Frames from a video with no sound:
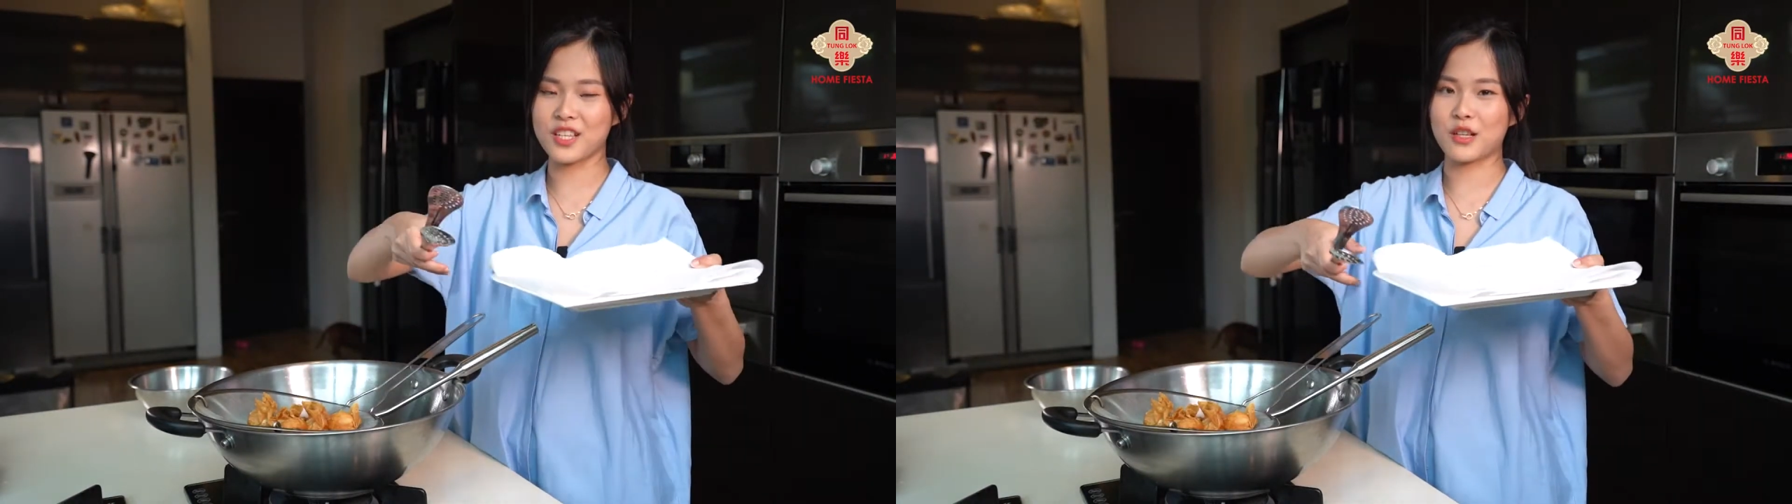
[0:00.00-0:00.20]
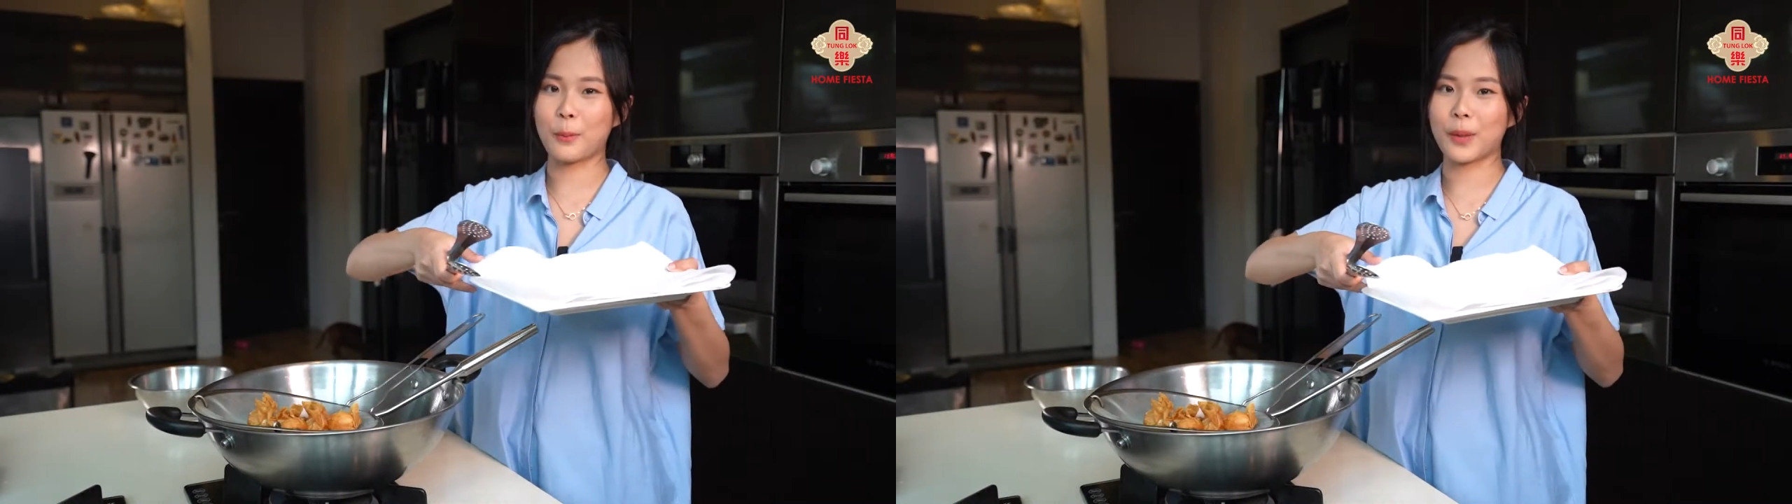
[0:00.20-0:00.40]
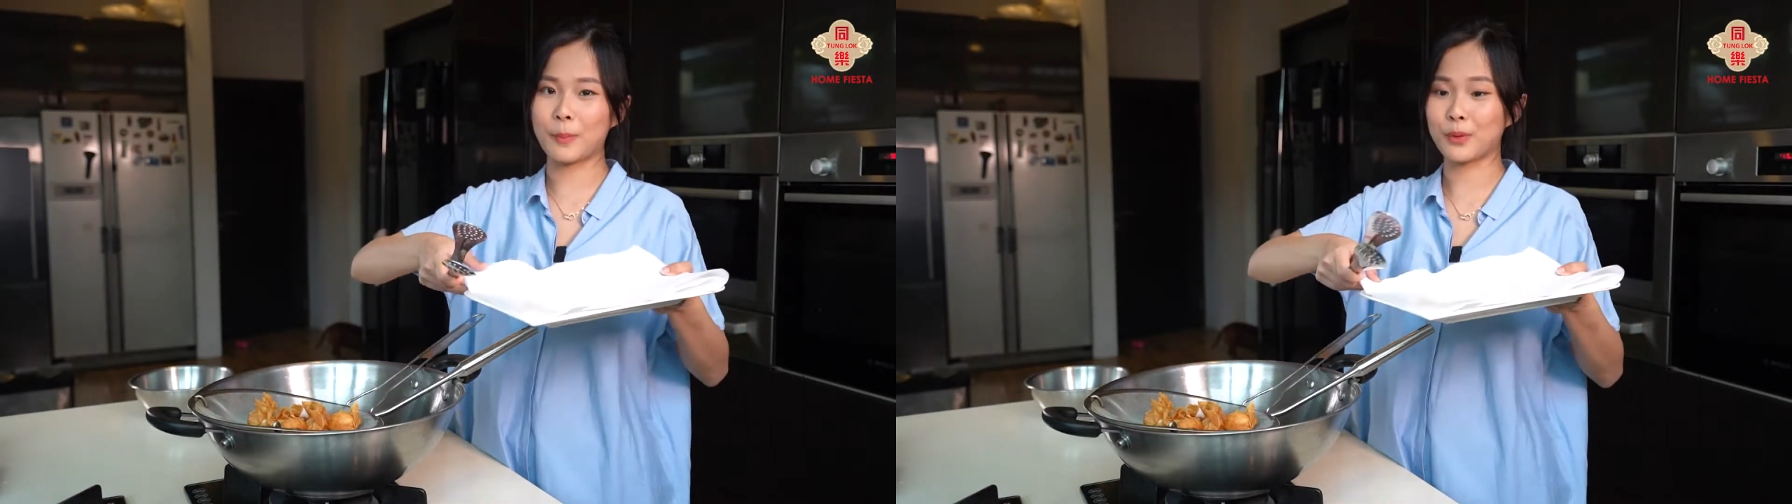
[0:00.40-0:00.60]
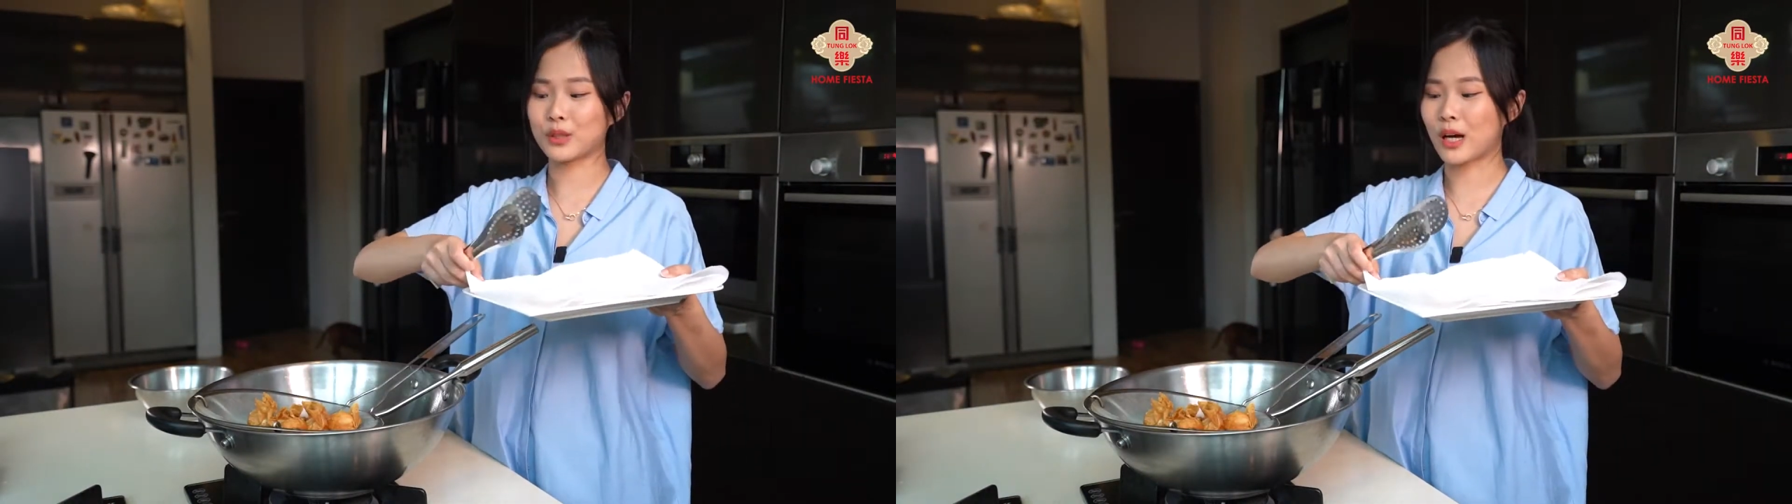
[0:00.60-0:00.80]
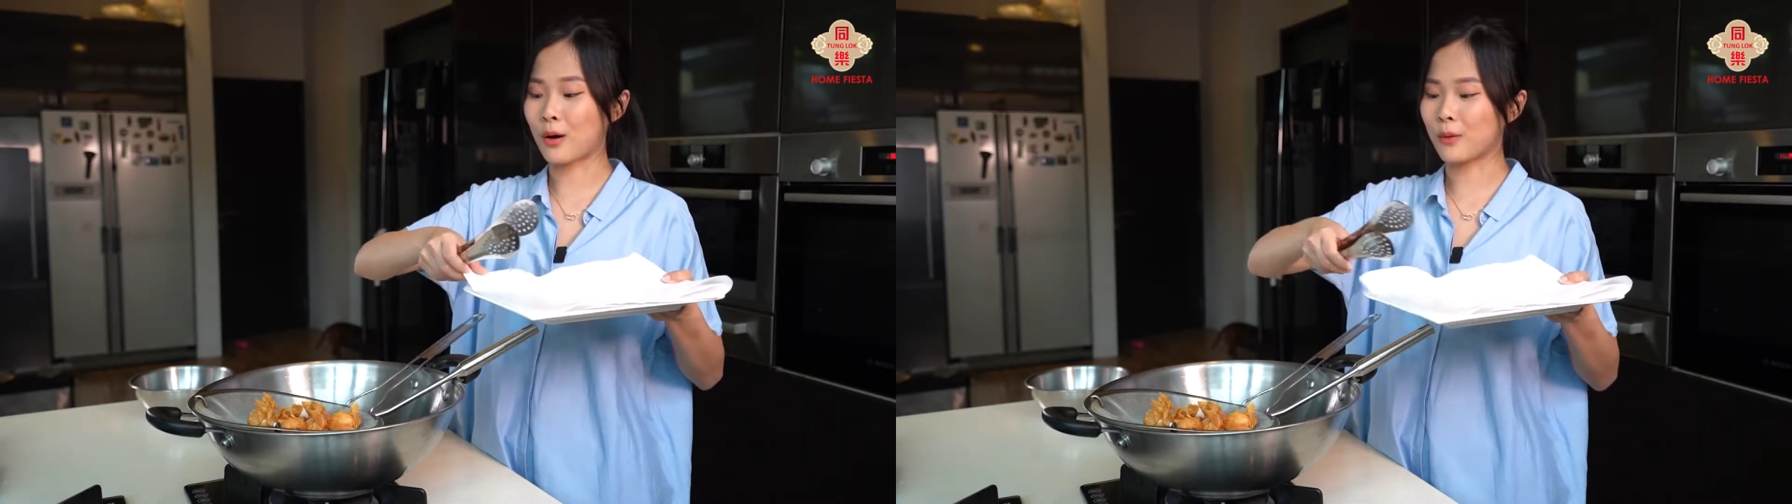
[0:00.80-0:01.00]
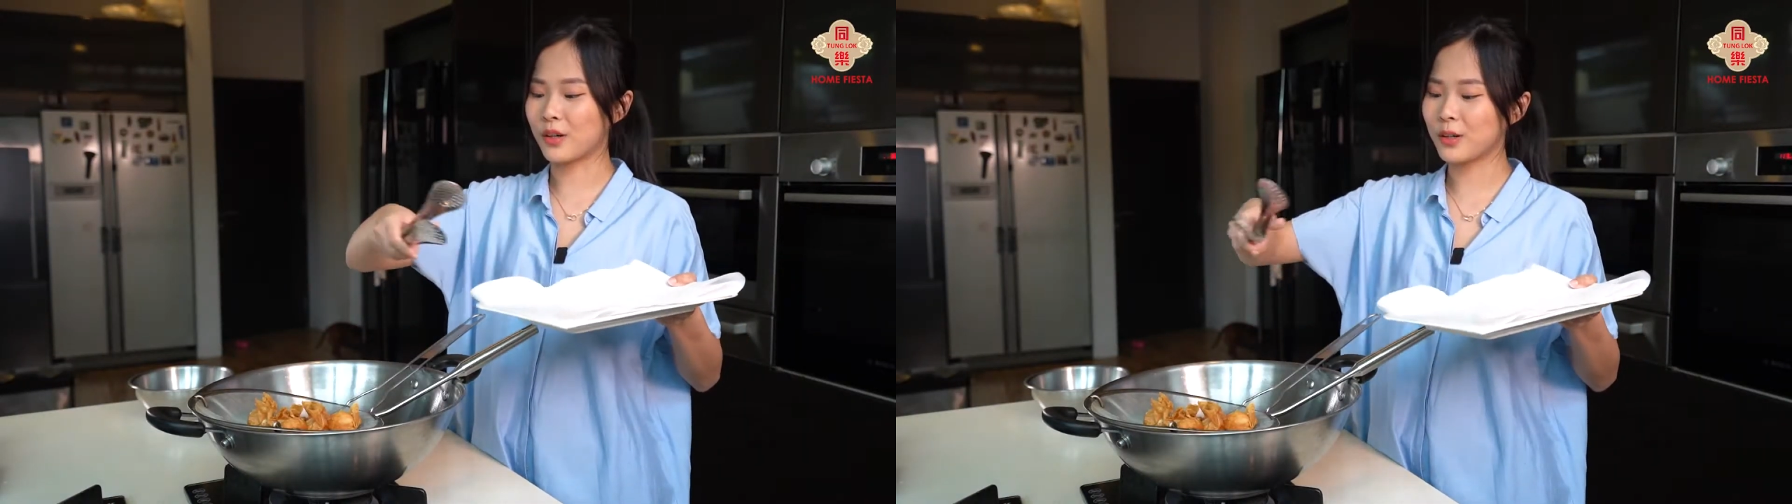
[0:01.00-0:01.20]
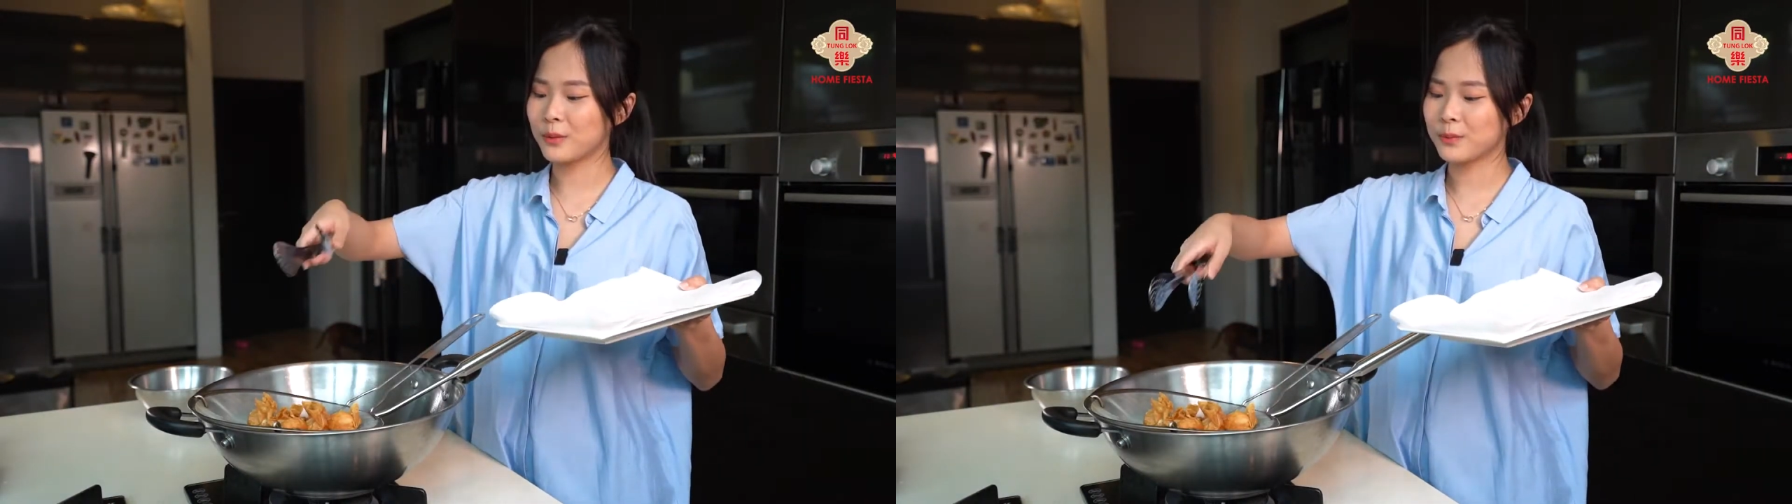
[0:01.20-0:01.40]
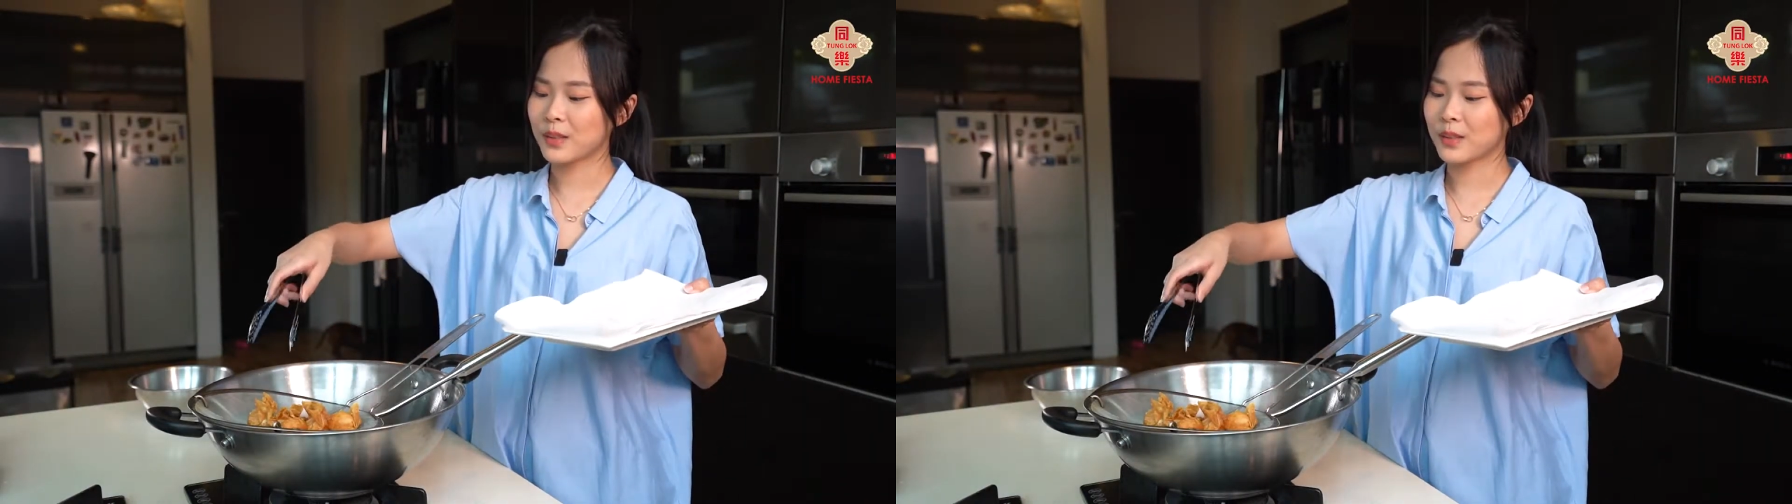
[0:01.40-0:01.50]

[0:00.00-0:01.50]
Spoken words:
is a paper towel.